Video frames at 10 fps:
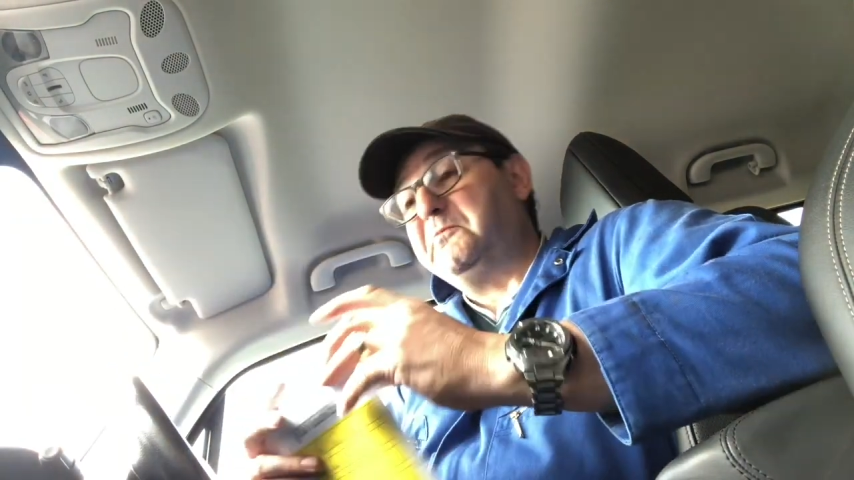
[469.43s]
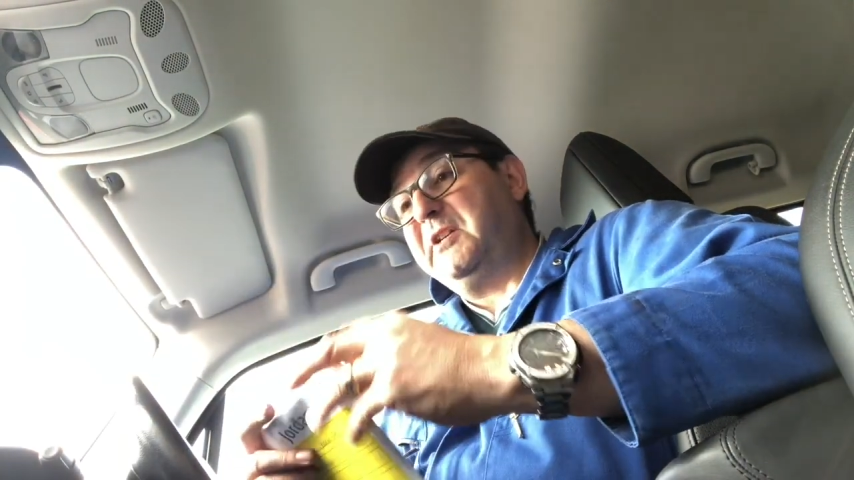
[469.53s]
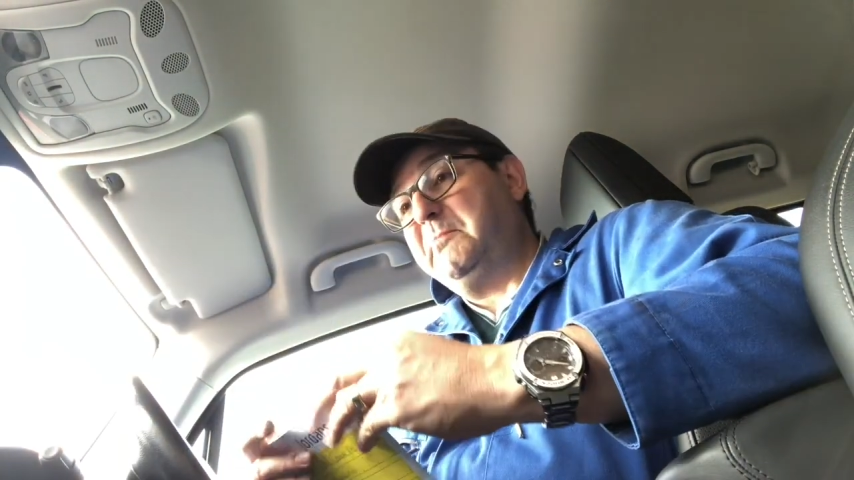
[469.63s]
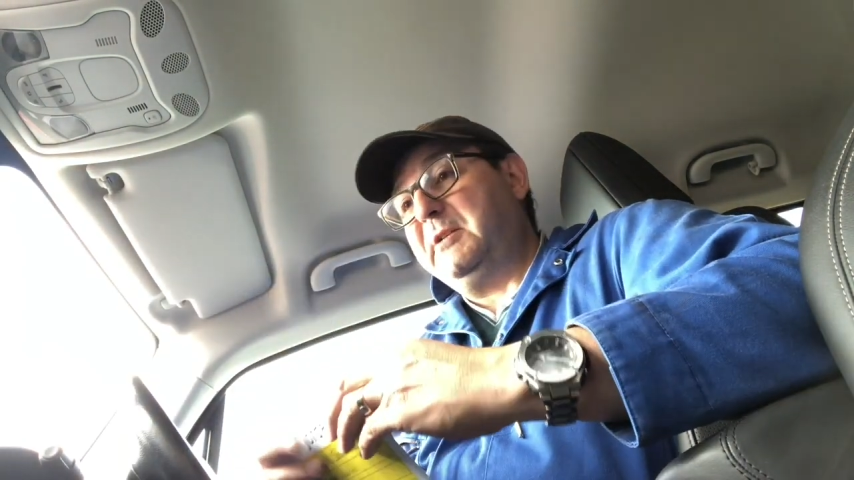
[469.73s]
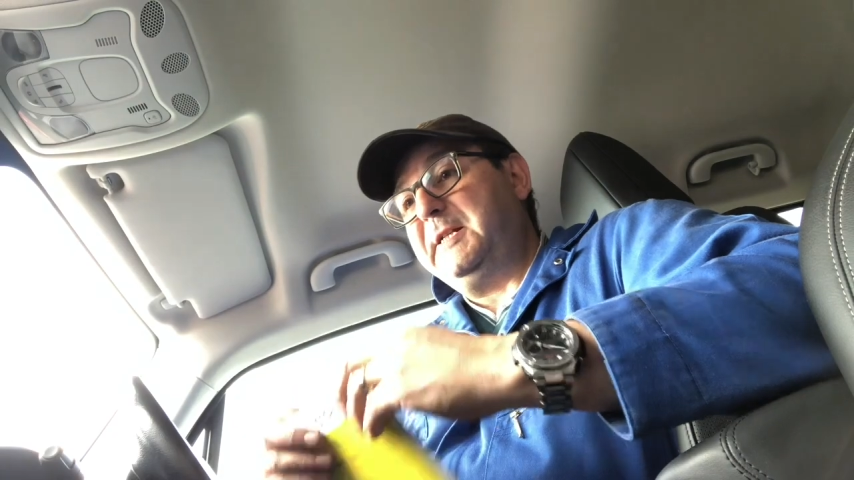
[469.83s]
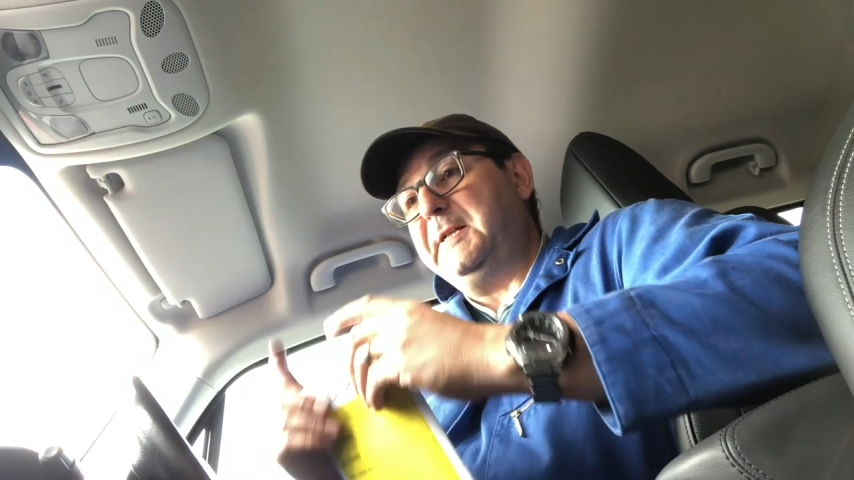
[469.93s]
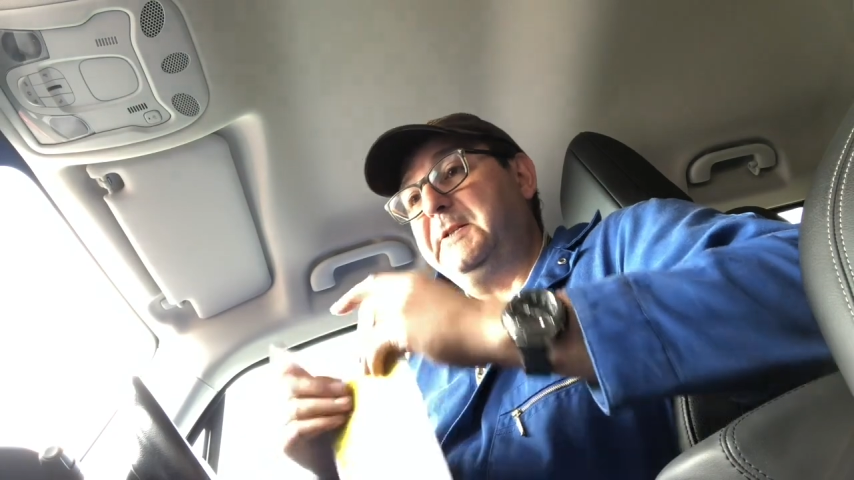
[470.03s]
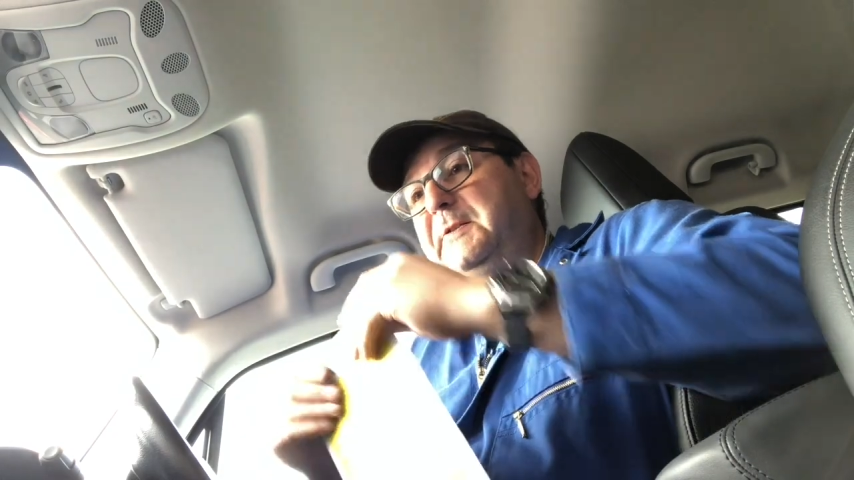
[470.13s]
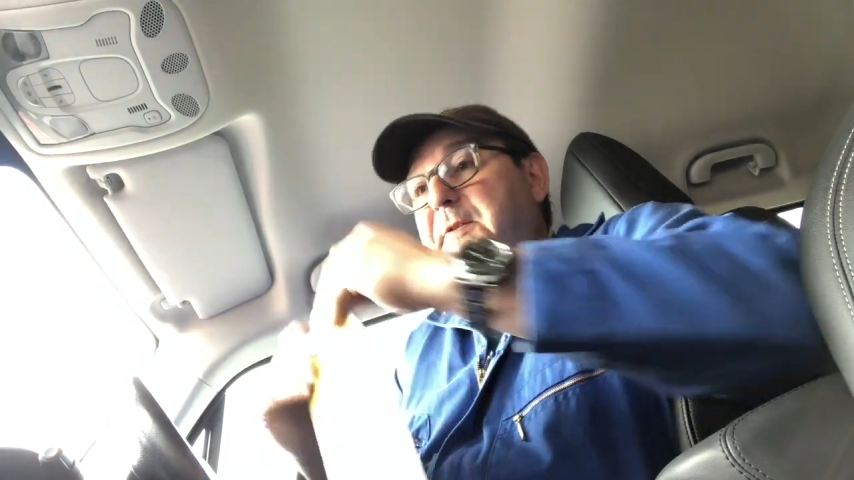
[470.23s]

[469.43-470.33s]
very pleased.